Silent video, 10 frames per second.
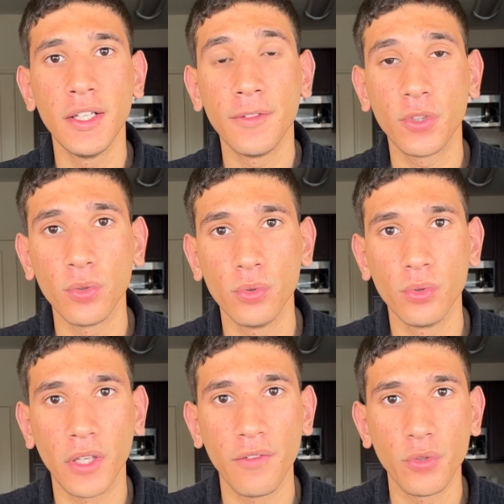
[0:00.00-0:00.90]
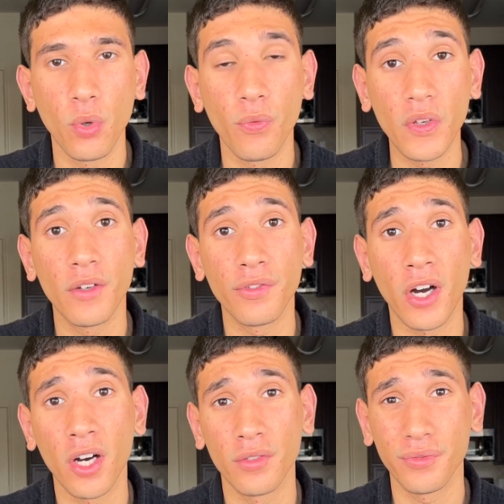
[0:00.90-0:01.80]
to give you
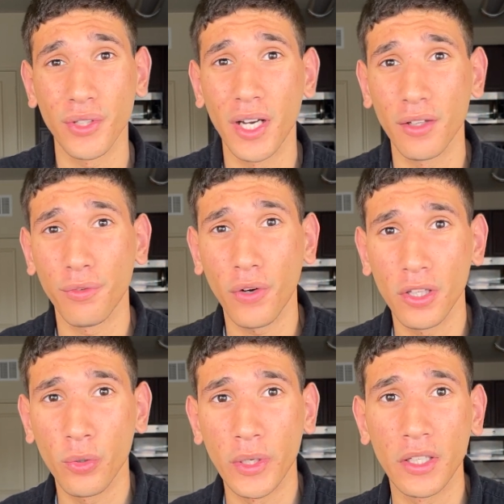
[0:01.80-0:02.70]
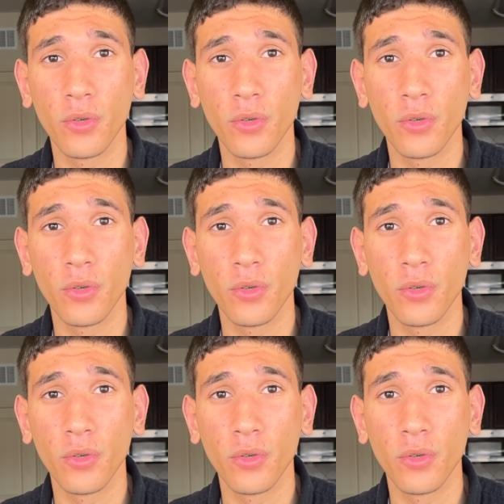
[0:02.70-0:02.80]
VFR flight following,